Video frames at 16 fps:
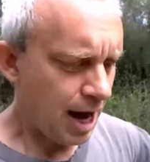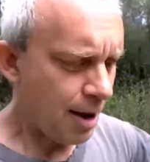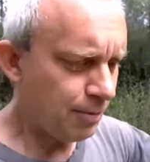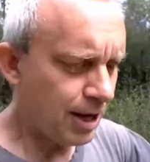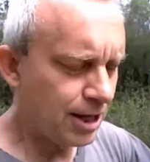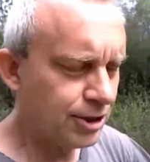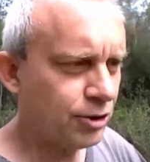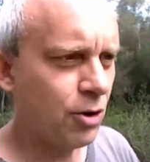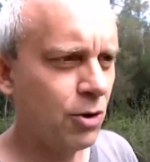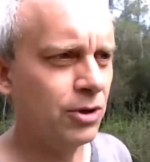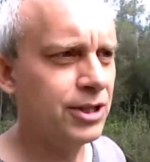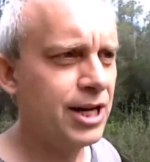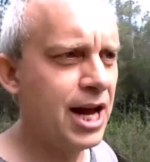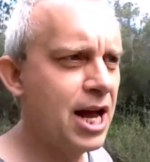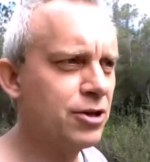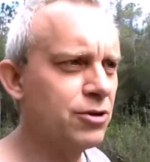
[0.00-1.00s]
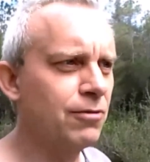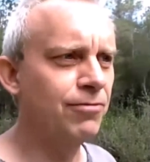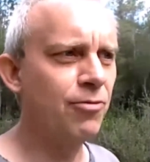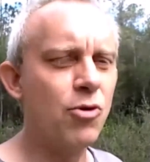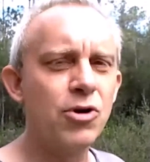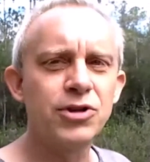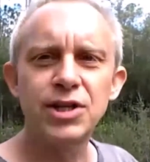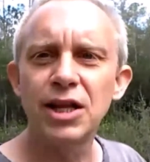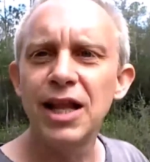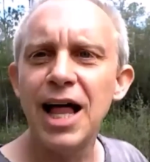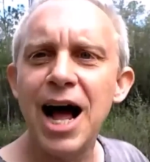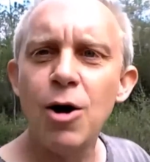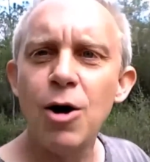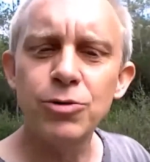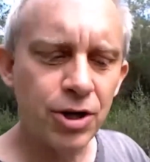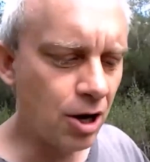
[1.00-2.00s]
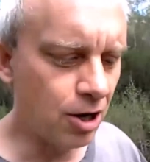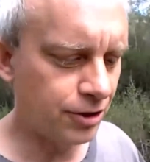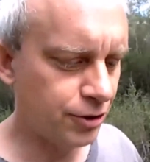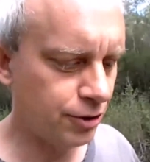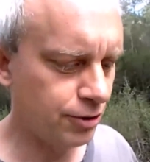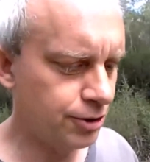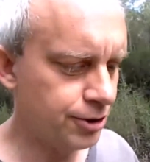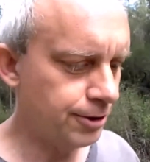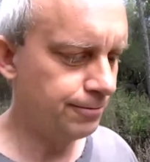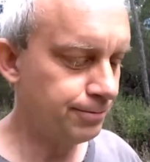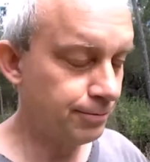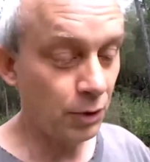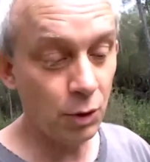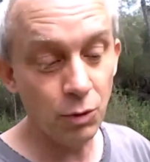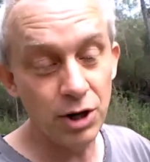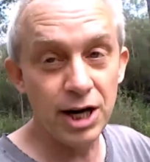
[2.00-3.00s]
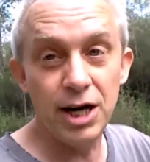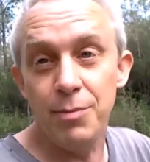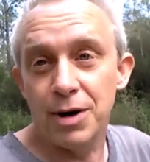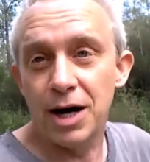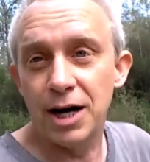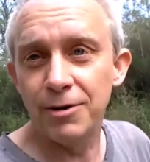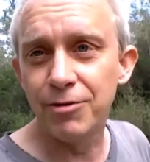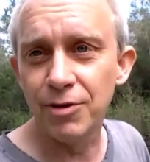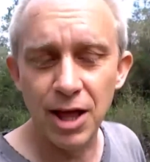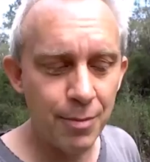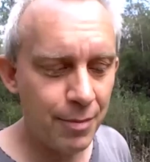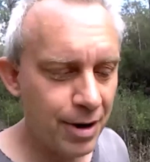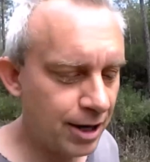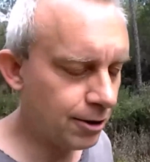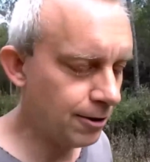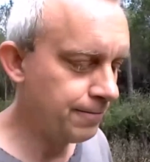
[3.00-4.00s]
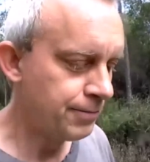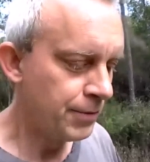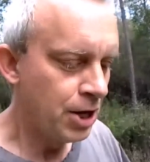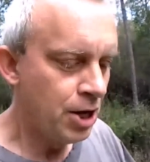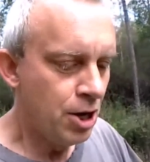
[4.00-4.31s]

Apalachicola National Forest allows hunters, or anybody for that matter,